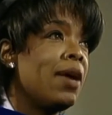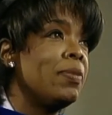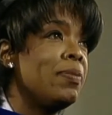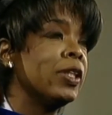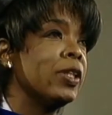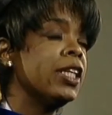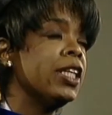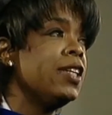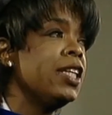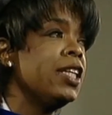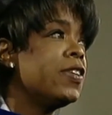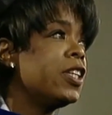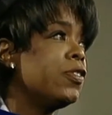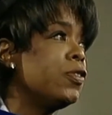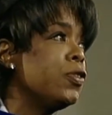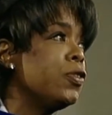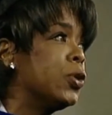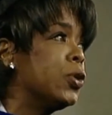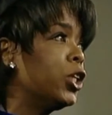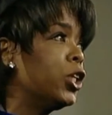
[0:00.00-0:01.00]
I believe
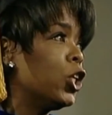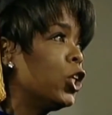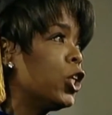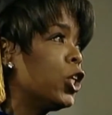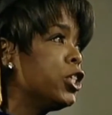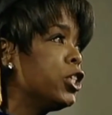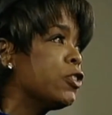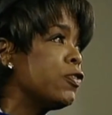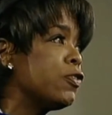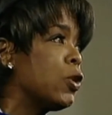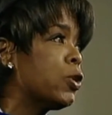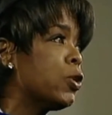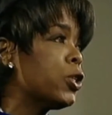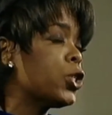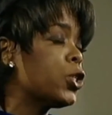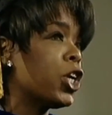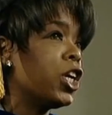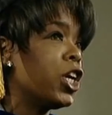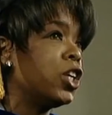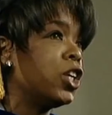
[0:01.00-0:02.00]
that if you can learn to
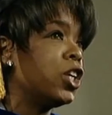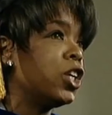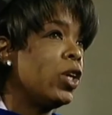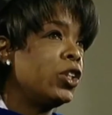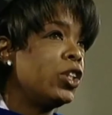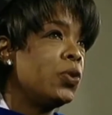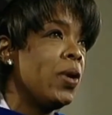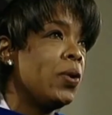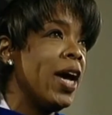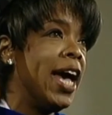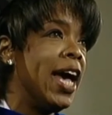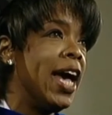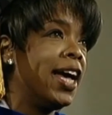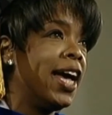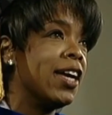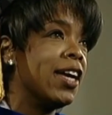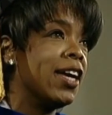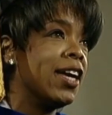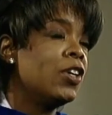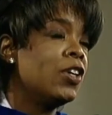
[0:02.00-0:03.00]
focus on what you
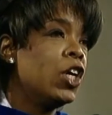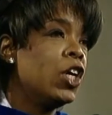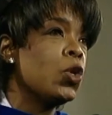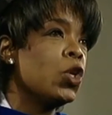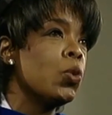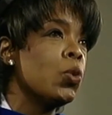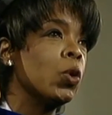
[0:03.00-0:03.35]
have,